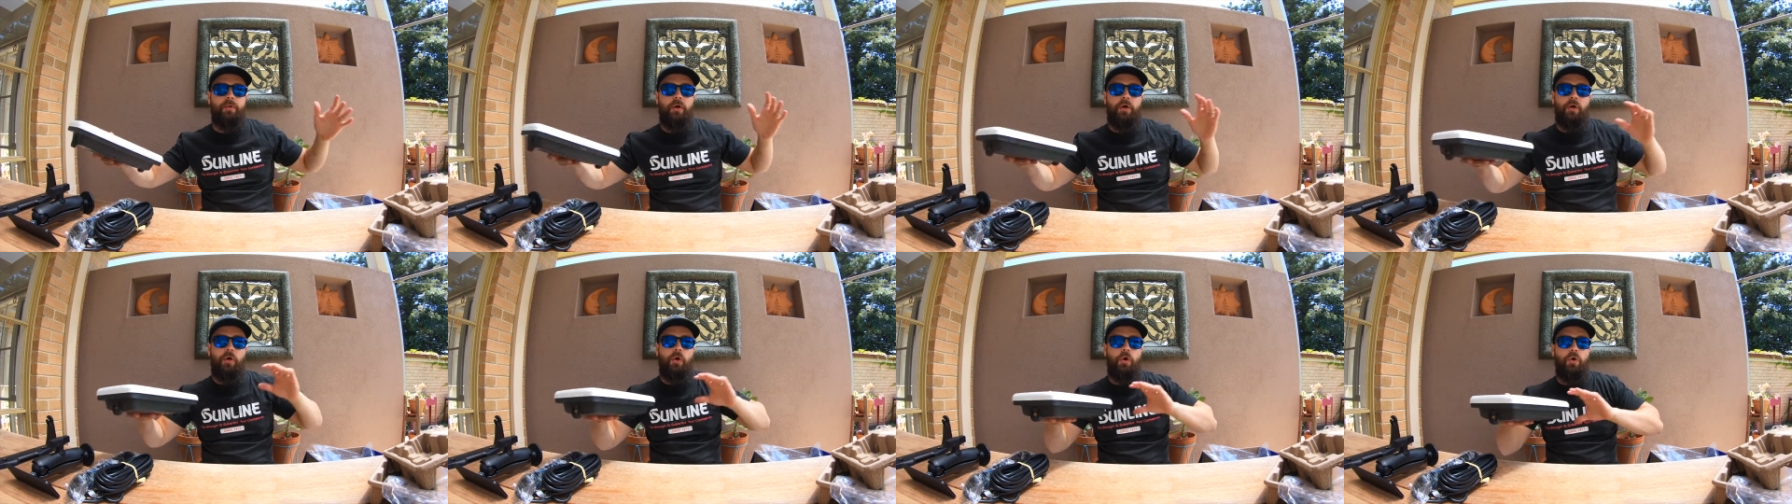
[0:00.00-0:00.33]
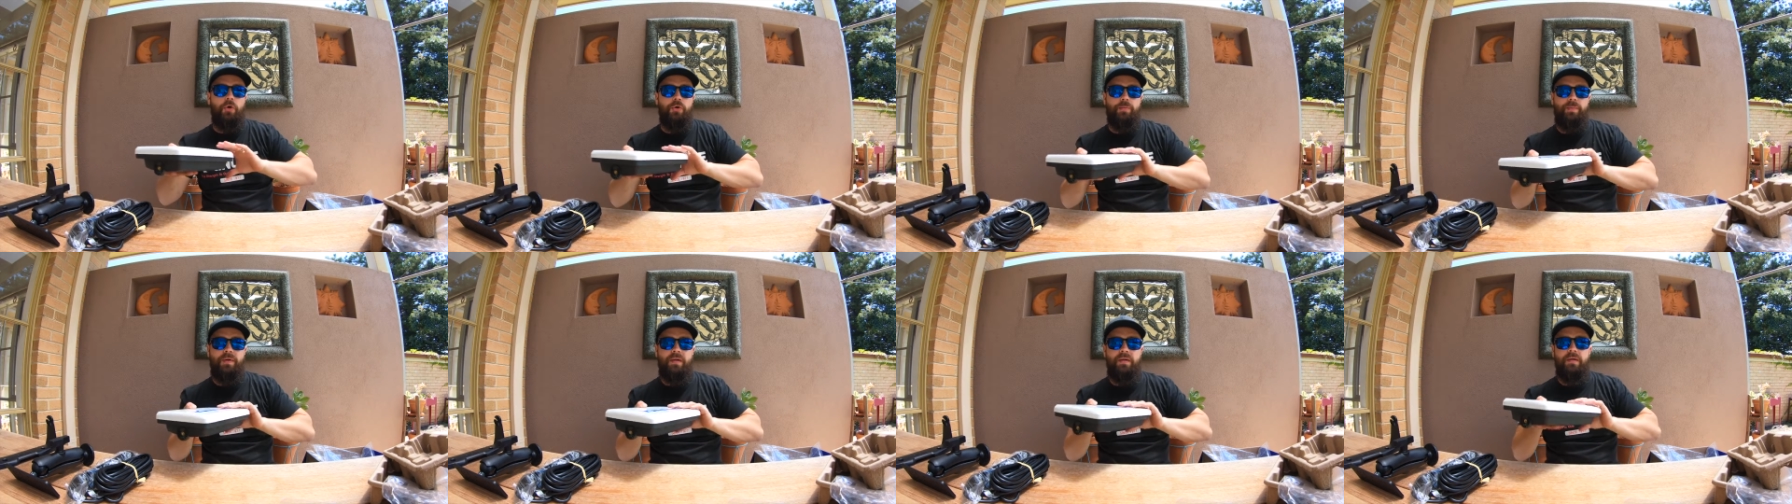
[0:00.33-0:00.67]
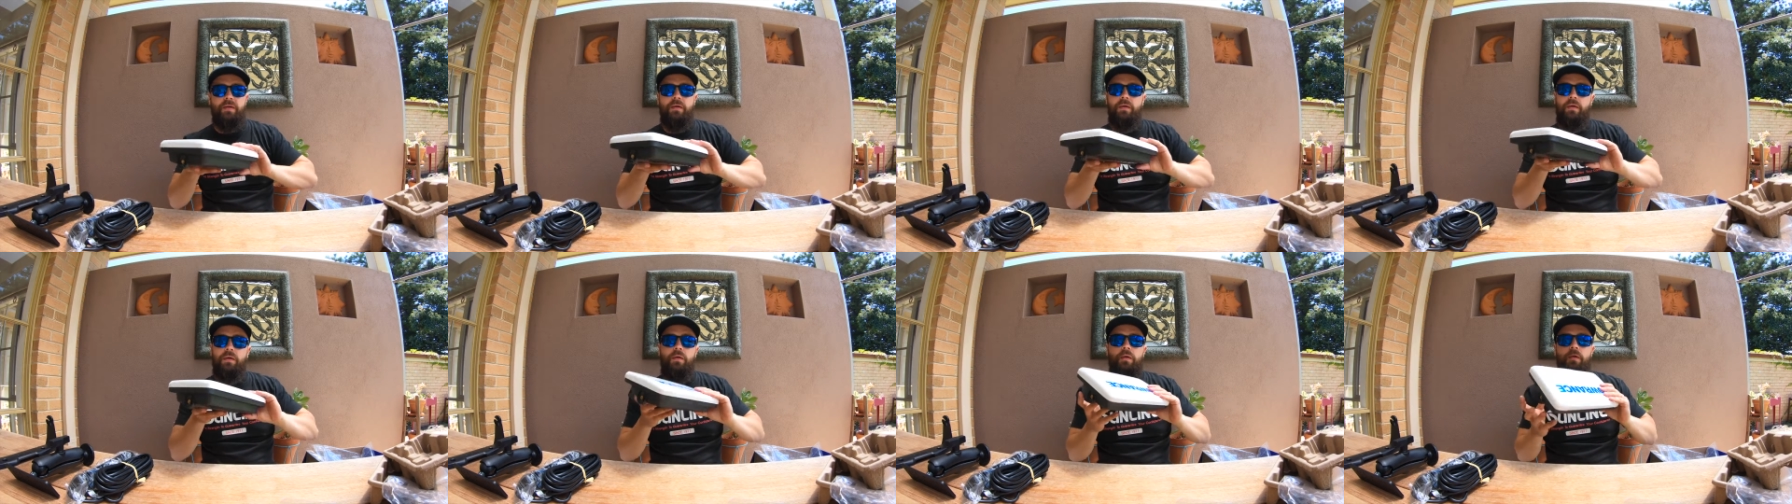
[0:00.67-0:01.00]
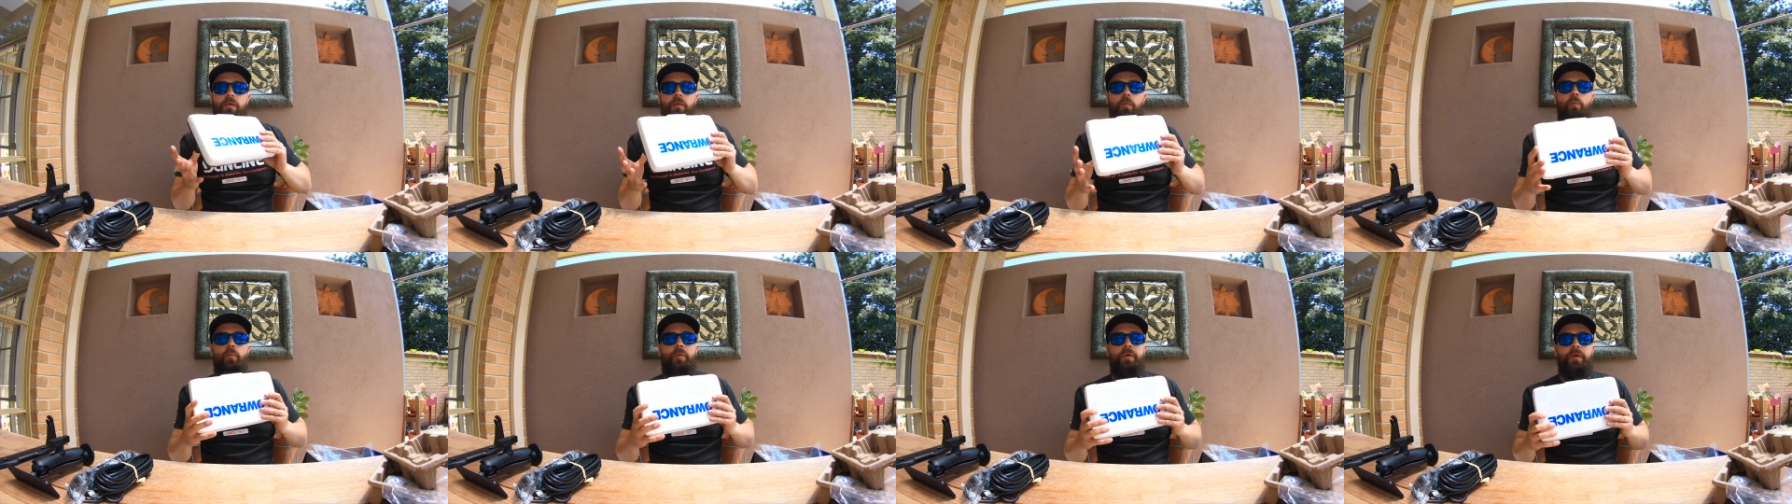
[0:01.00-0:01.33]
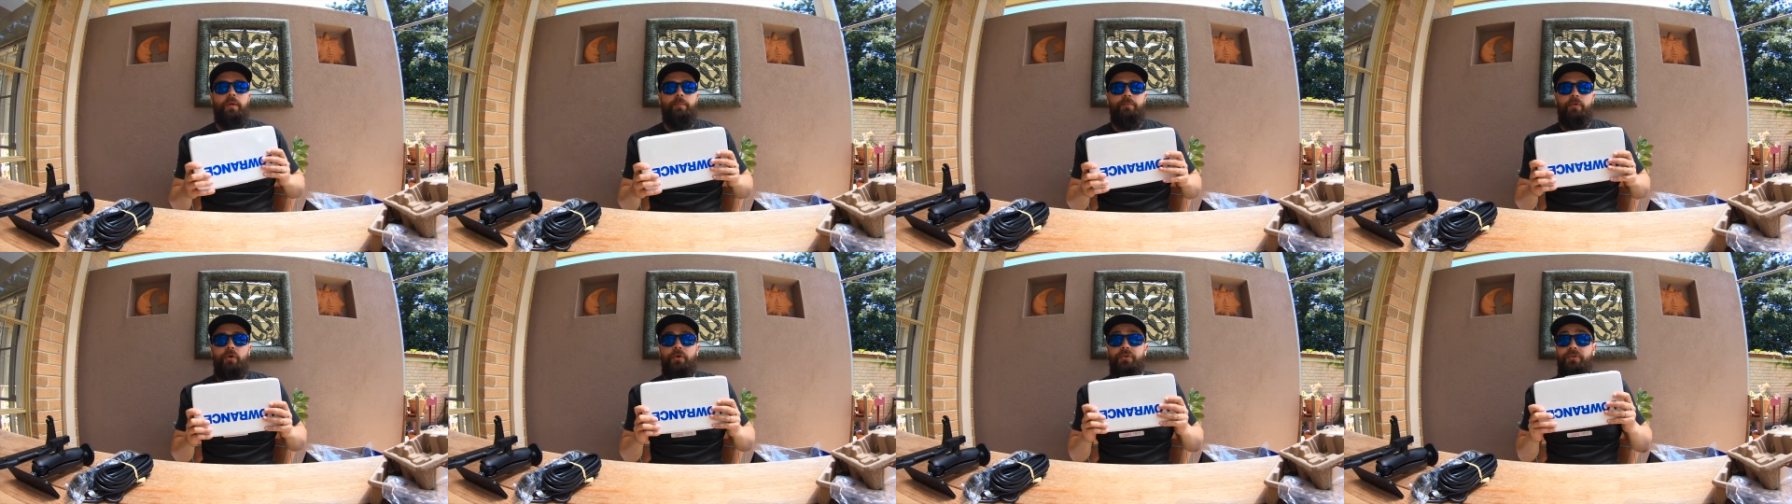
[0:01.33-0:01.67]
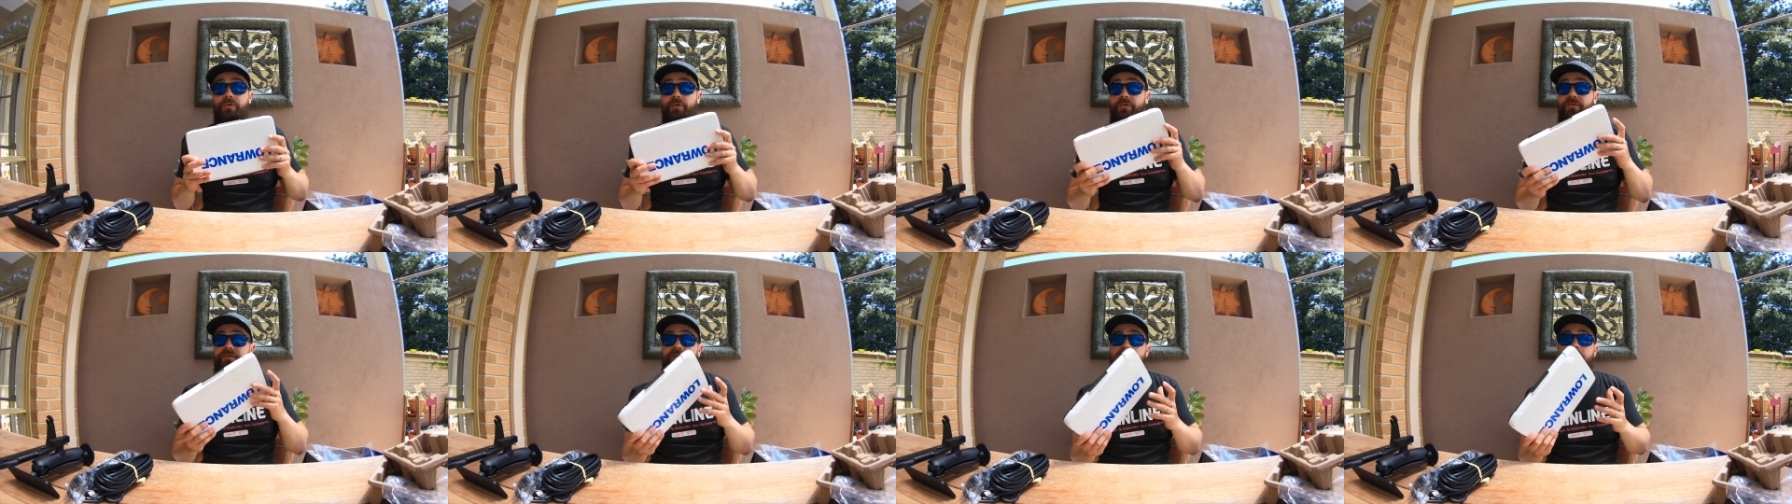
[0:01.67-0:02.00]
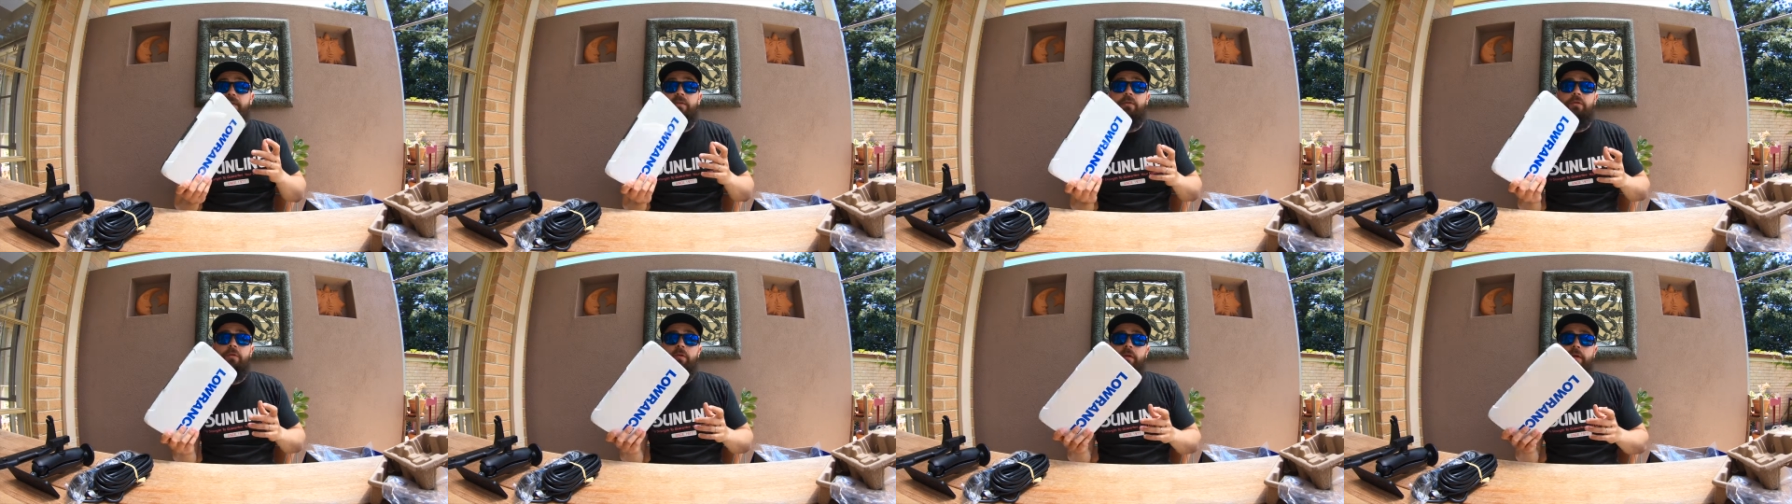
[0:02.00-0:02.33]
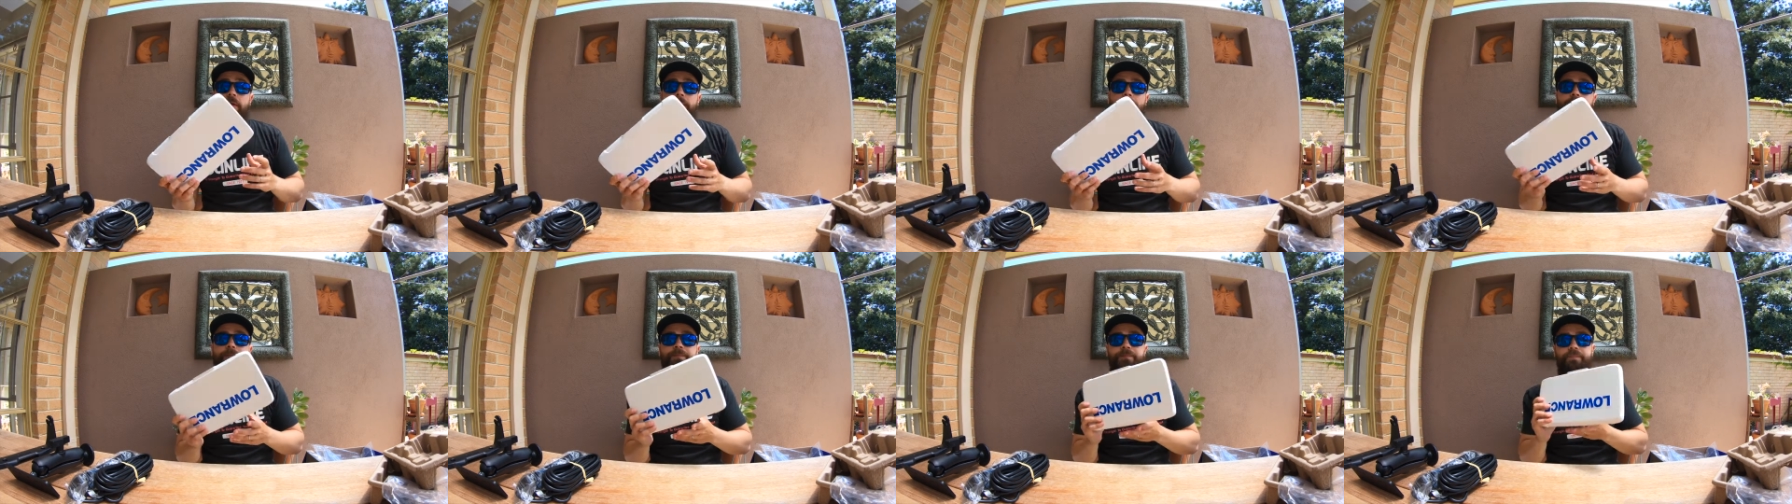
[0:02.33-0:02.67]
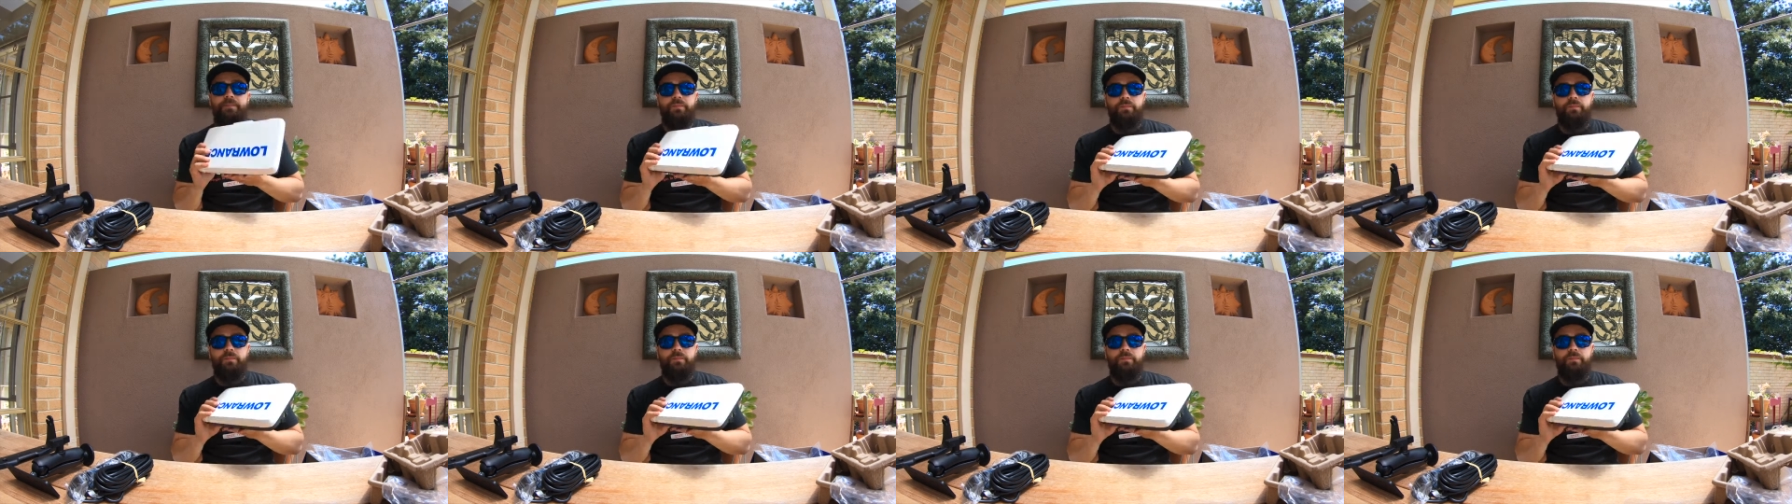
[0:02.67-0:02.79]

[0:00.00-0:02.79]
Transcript: my Hobie, when I'm not using the unit.